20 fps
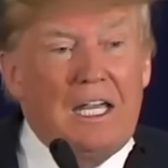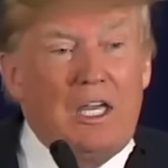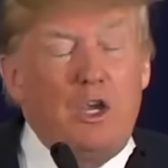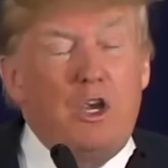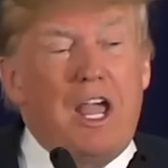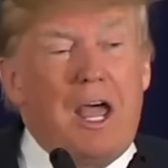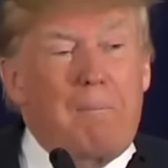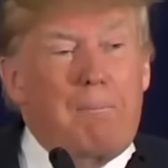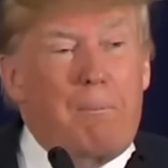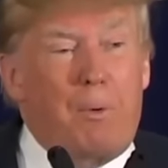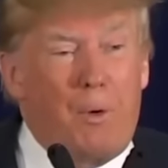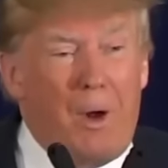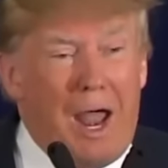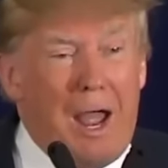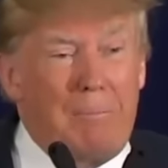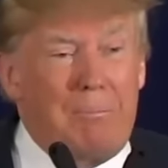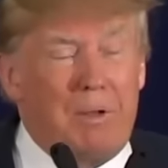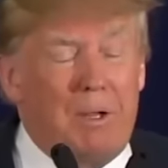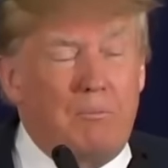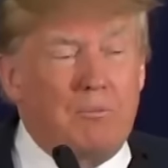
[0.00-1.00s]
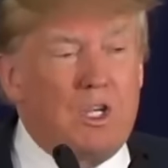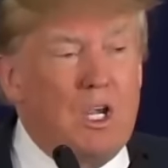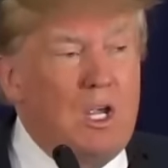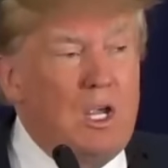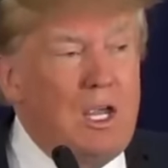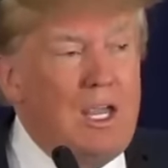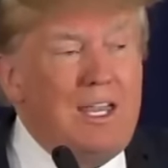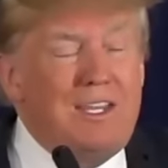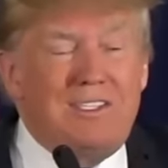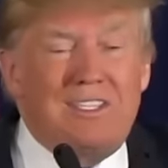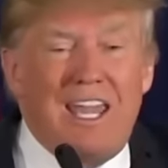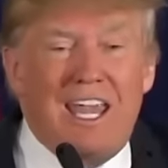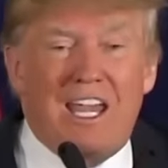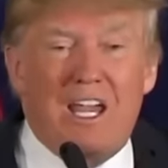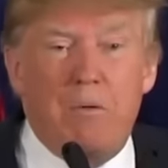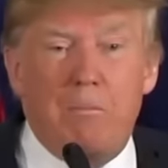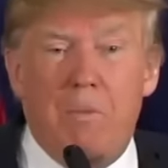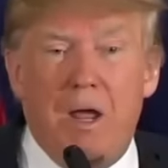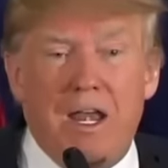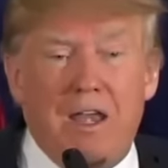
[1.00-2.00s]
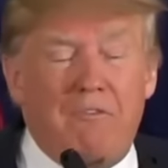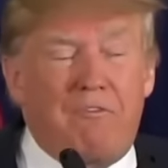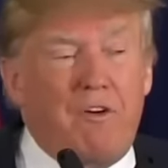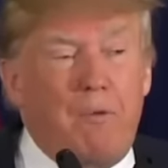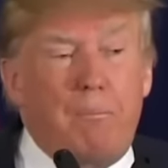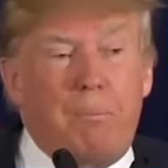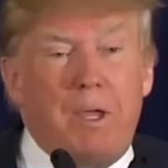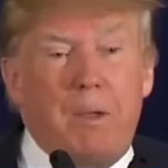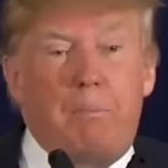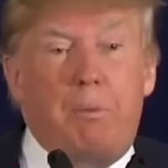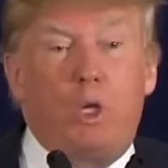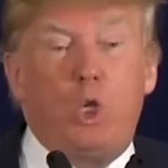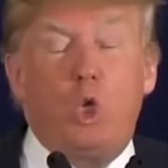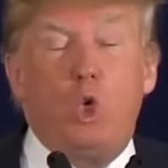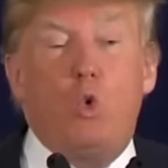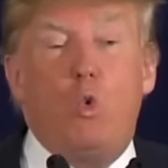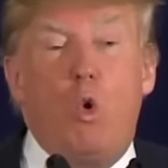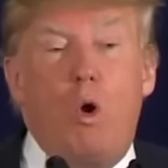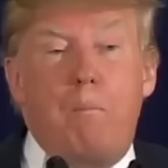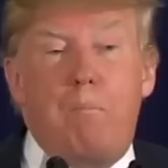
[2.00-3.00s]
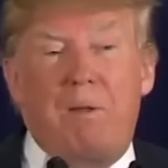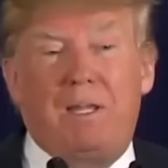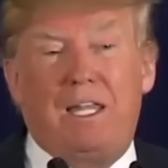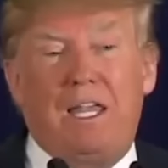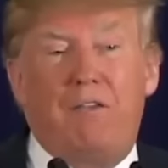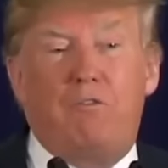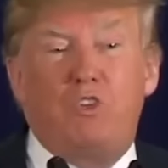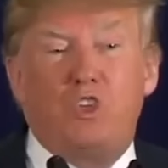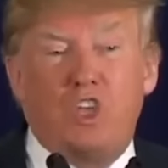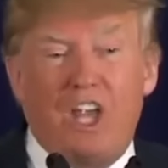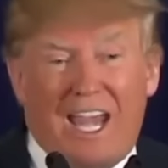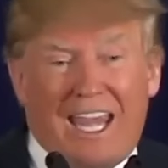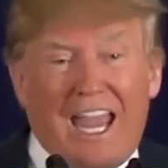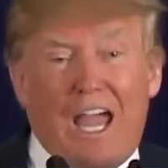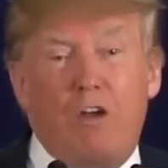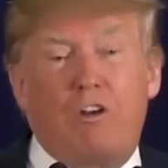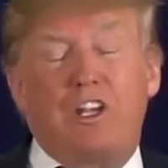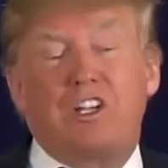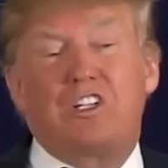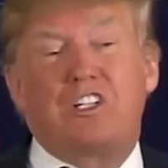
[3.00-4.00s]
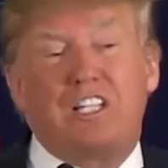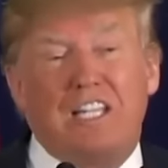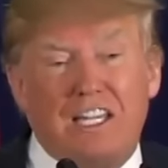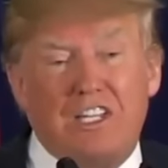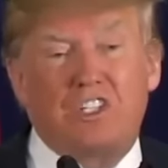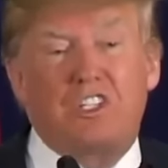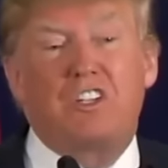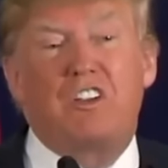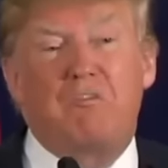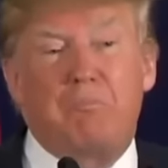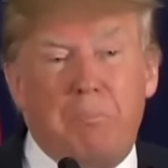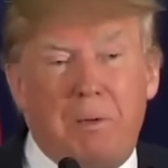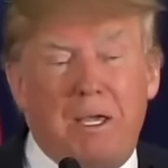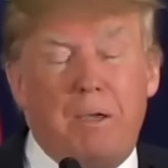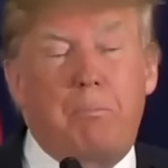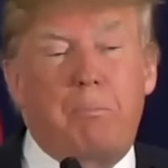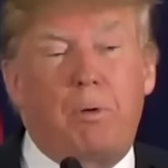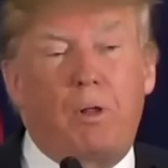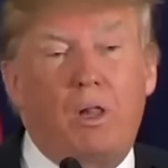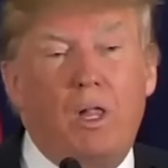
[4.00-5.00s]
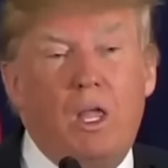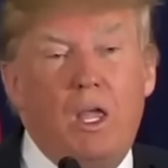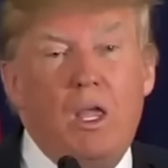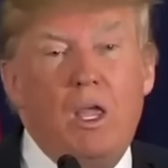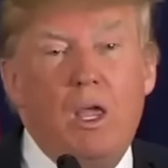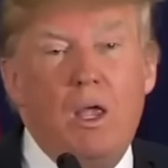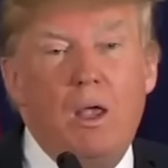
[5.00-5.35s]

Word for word: You got problems. He's taking money from people you won't believe. Check out his list of people.